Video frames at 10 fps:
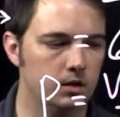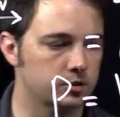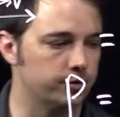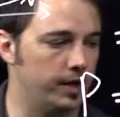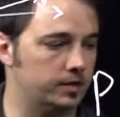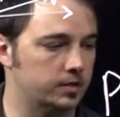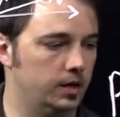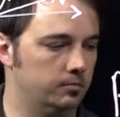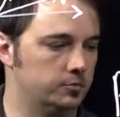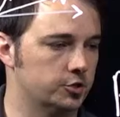So that,
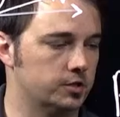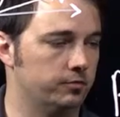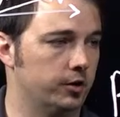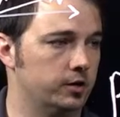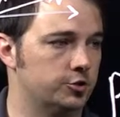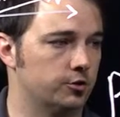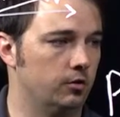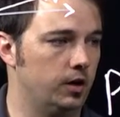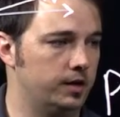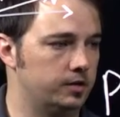just a very
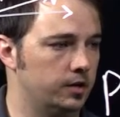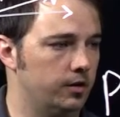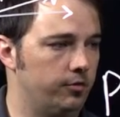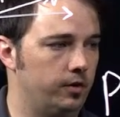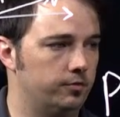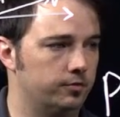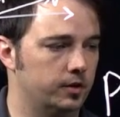general idea of,